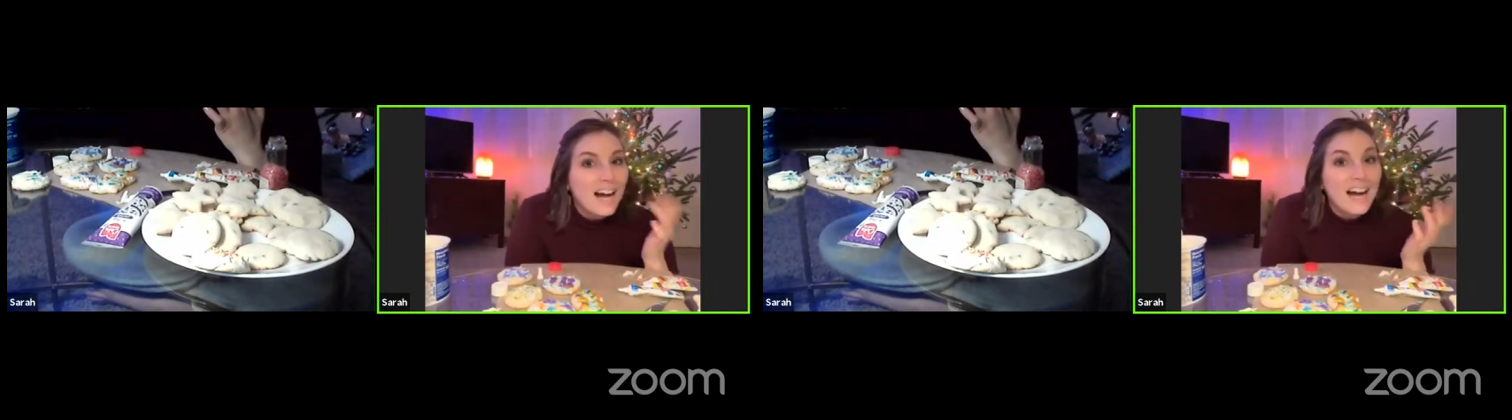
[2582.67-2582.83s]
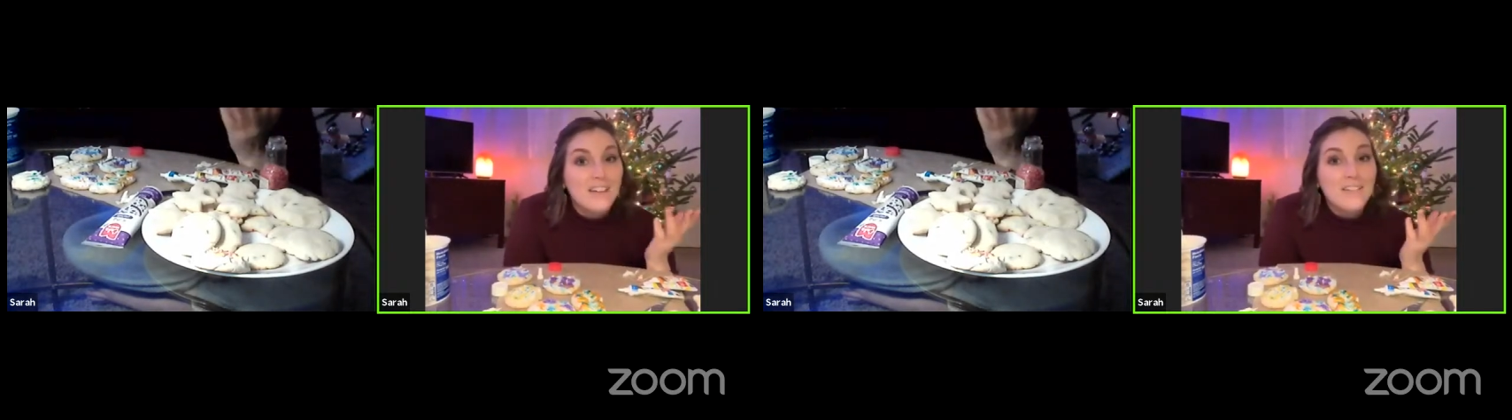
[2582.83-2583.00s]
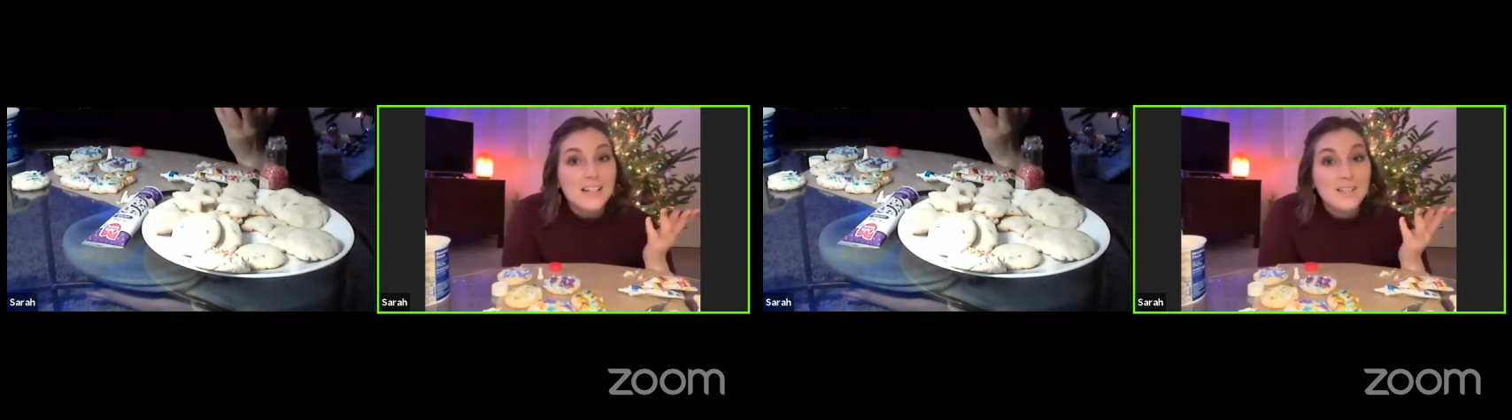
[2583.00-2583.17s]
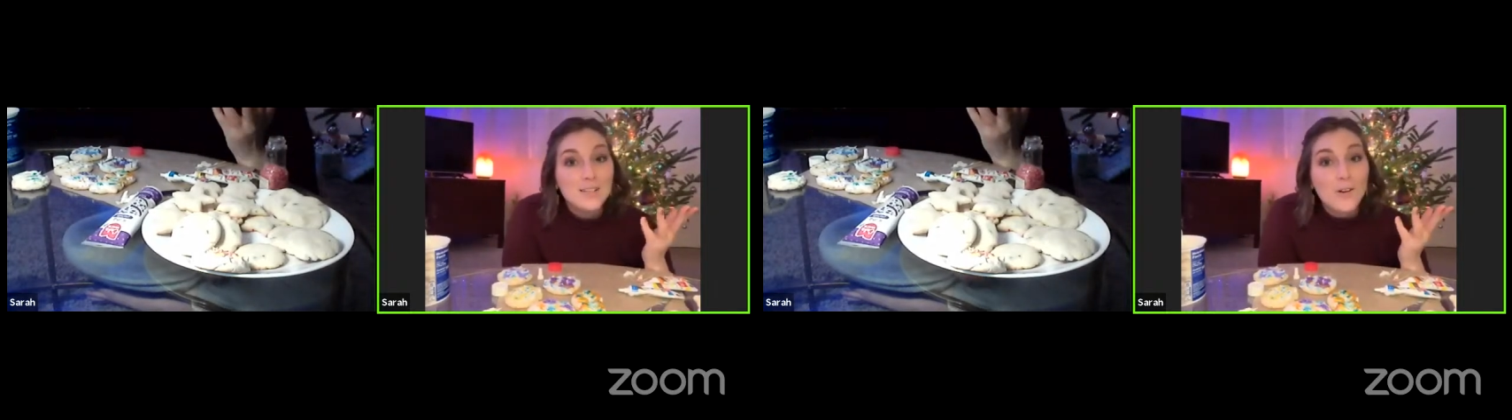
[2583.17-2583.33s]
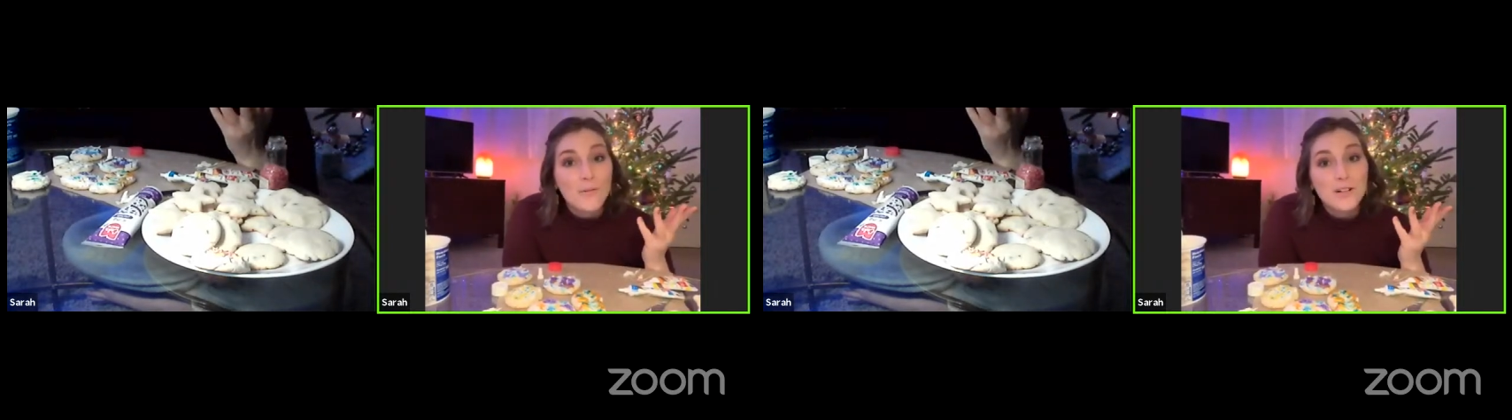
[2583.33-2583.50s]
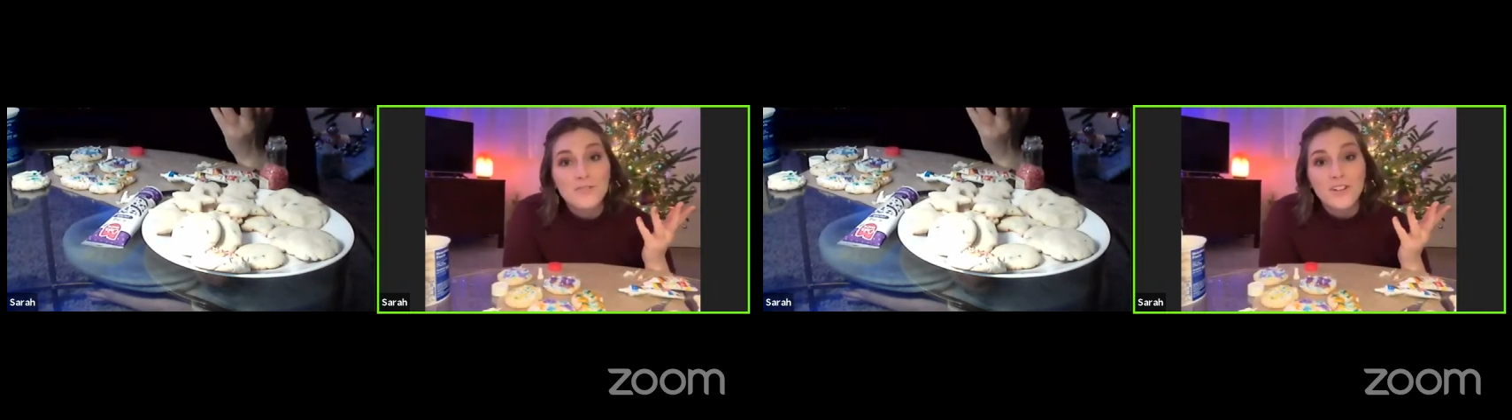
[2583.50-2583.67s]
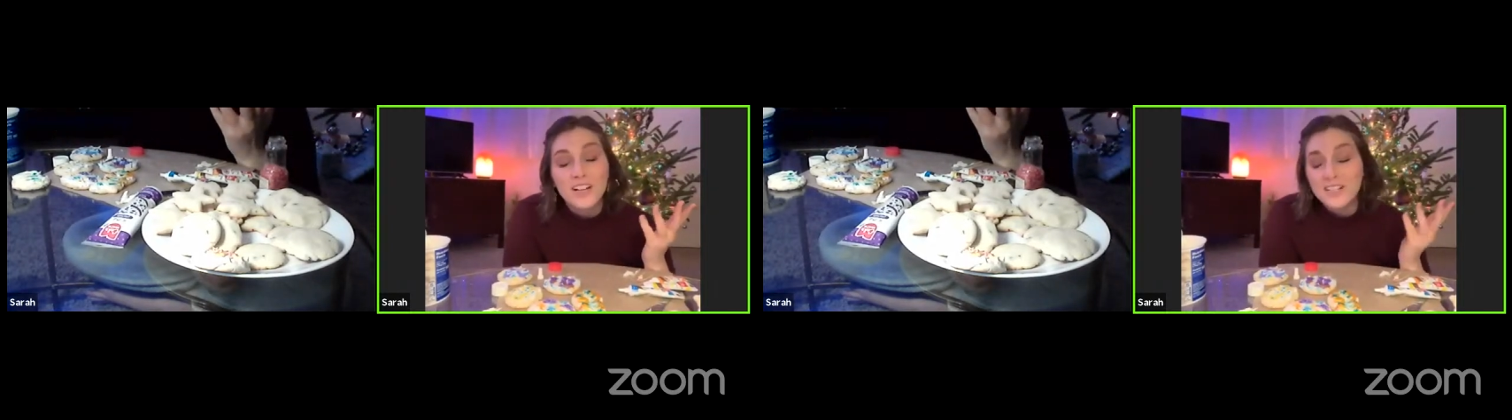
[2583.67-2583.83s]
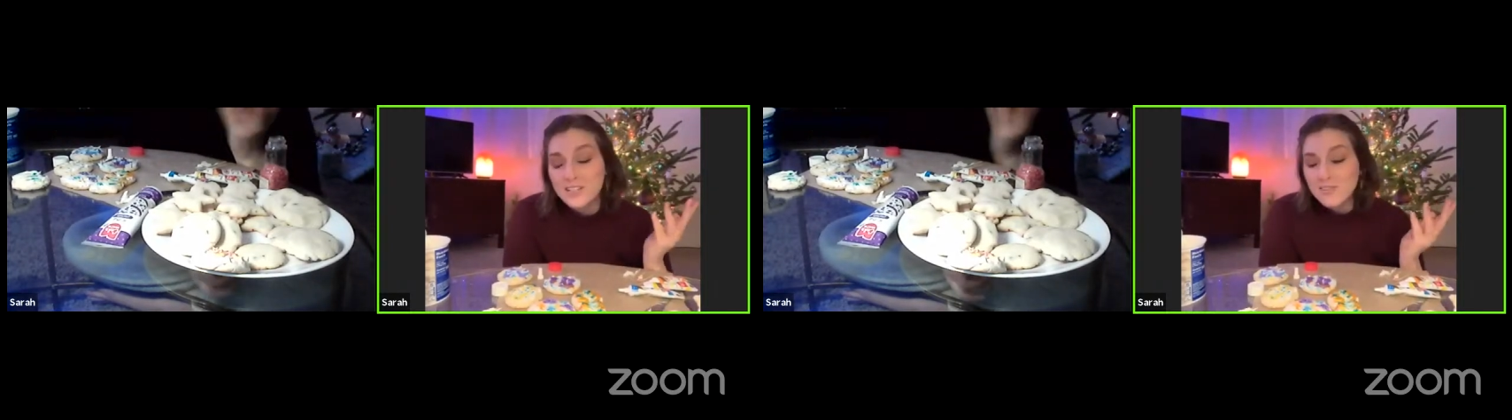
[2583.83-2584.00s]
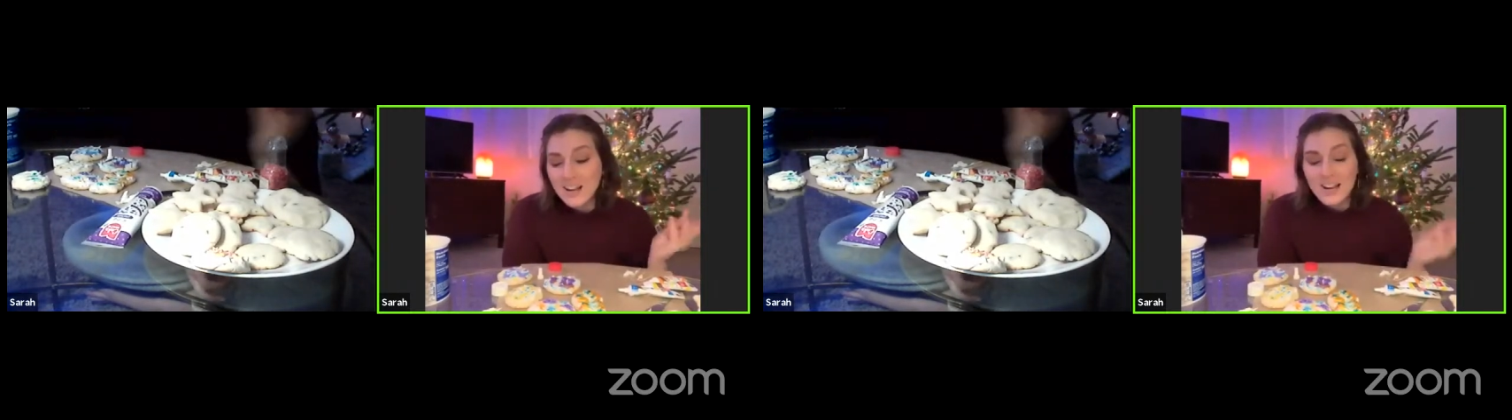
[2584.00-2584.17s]
I've had so much
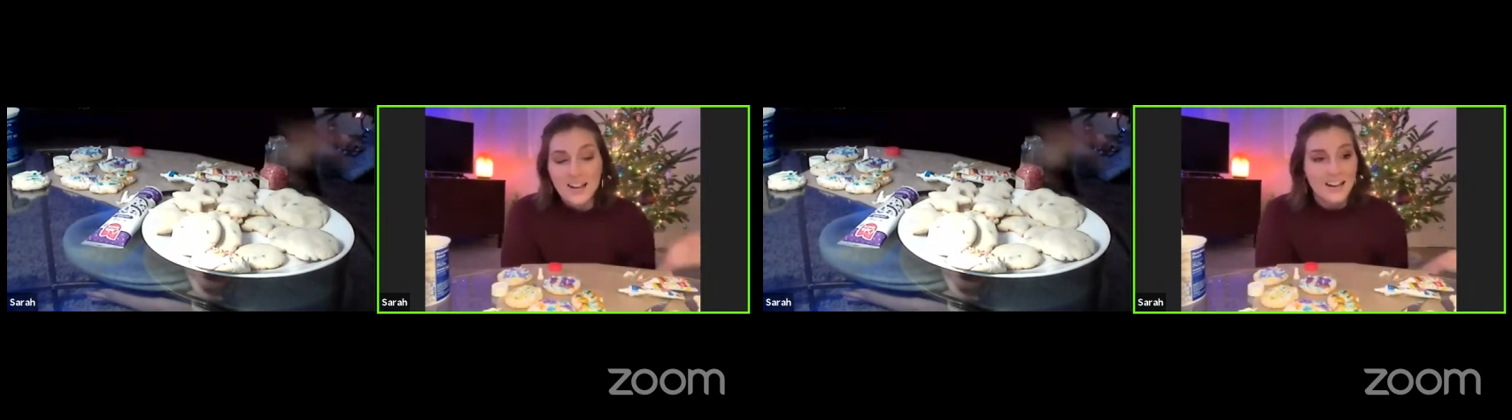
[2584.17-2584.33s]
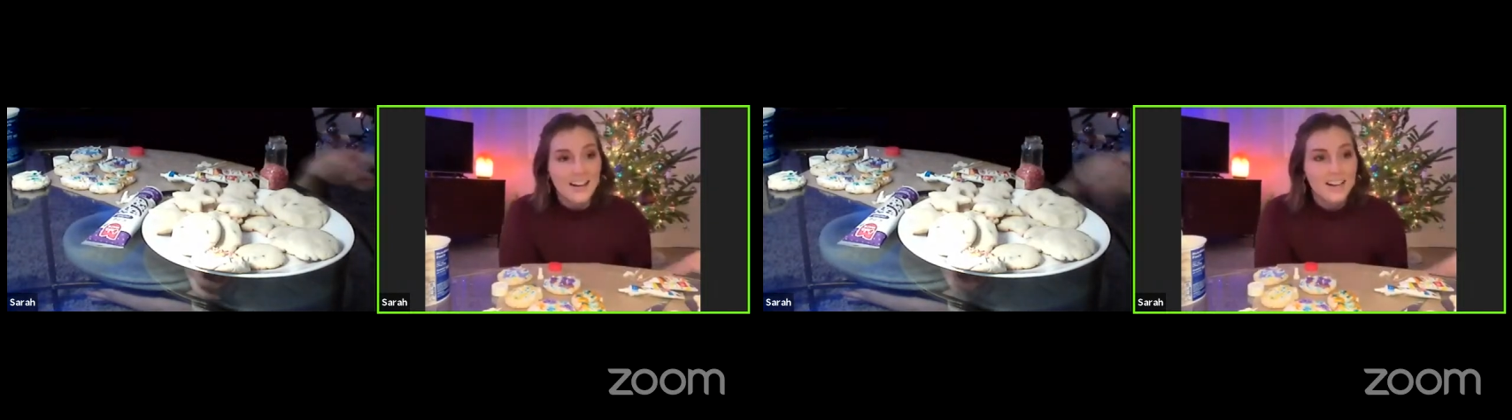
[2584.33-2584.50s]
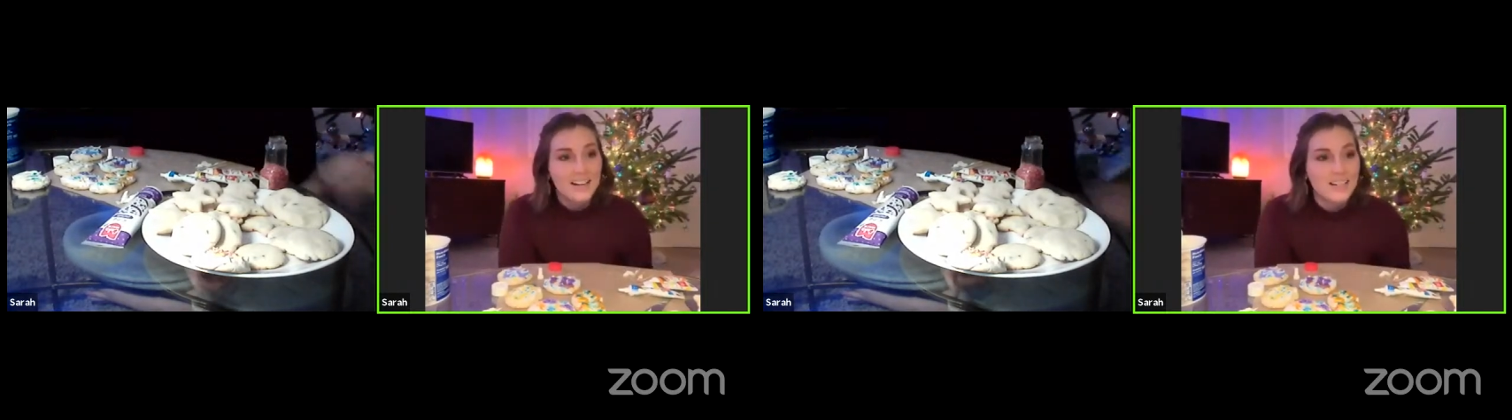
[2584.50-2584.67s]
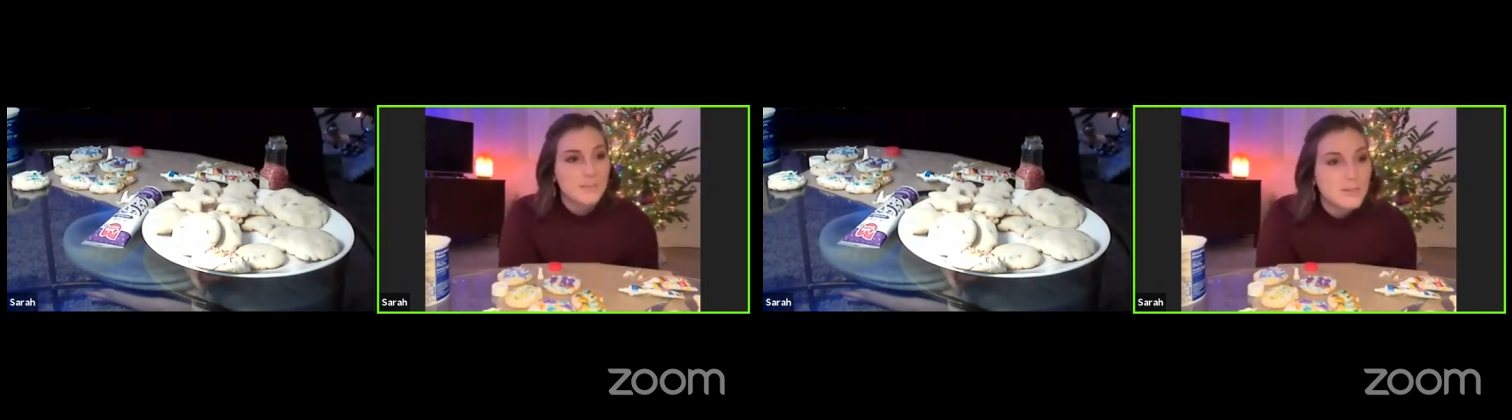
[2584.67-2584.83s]
fun, you guys.